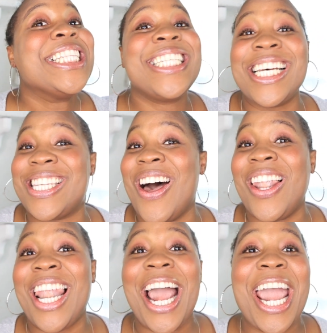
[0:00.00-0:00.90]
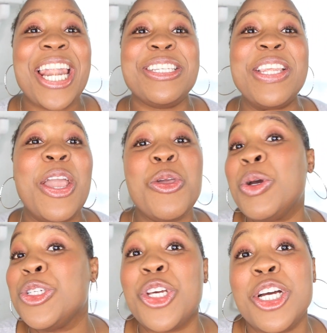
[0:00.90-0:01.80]
That's all I gotta say. You
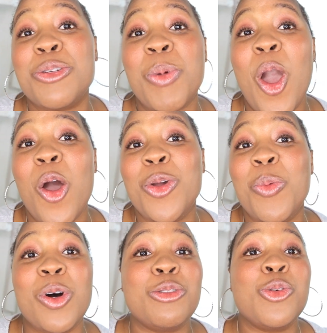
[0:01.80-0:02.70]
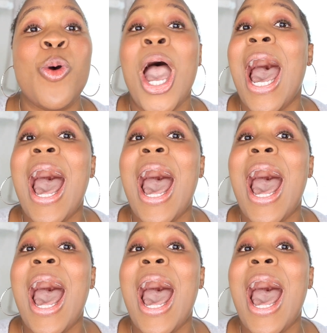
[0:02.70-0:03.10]
could judge me all you want to.